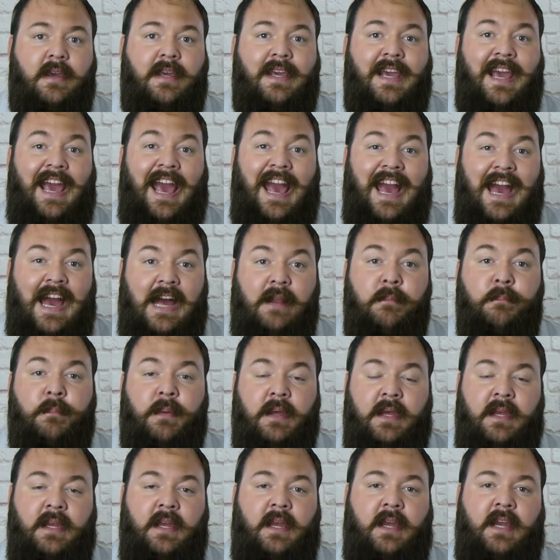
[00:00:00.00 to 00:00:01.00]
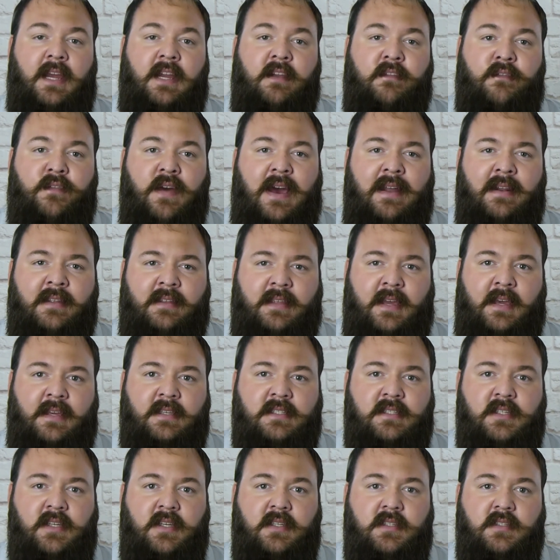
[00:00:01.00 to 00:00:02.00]
can be
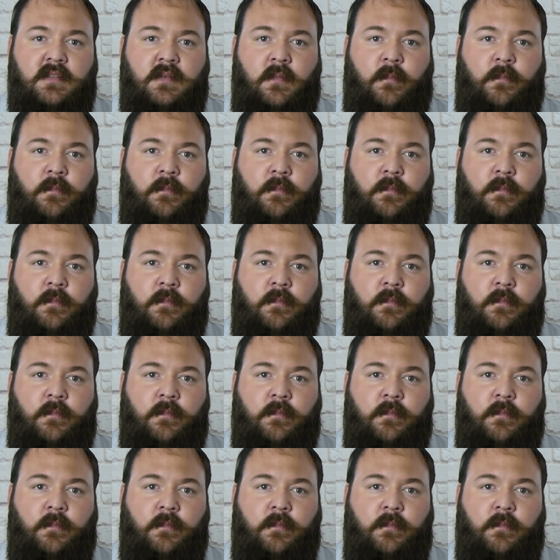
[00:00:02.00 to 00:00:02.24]
invalidated.